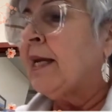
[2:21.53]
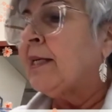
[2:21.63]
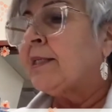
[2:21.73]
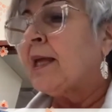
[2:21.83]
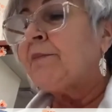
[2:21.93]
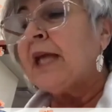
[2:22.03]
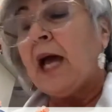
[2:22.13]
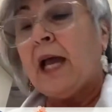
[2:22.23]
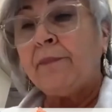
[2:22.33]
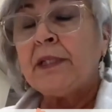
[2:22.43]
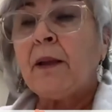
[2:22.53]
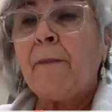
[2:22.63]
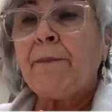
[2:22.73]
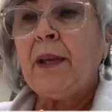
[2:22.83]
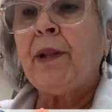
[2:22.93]
Sometimes
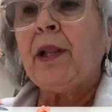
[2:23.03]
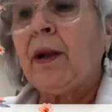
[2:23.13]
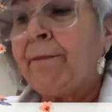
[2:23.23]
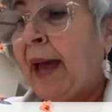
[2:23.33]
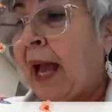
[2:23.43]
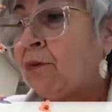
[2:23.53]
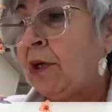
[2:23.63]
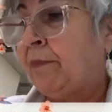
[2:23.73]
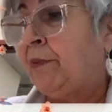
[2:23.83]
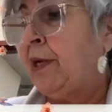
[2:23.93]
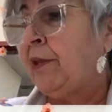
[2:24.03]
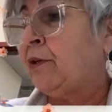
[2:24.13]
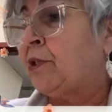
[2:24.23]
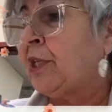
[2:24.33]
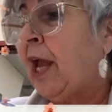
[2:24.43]
people are backward
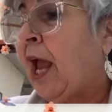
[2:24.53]
breathers